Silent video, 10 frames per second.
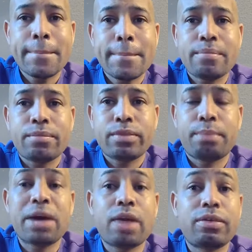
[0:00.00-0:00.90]
the
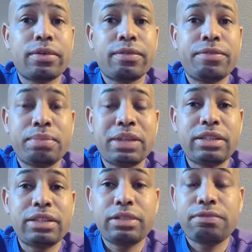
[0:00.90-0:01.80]
power of the
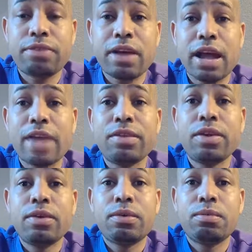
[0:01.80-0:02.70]
PlayStation 5
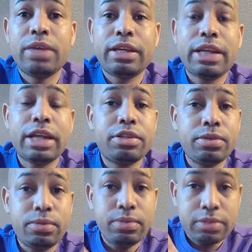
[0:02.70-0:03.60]
when they
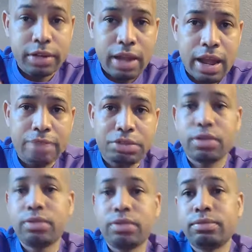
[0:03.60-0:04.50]
do their live show
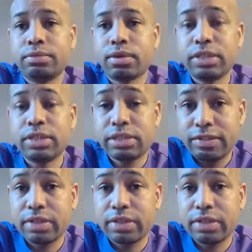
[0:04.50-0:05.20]
on the 7th.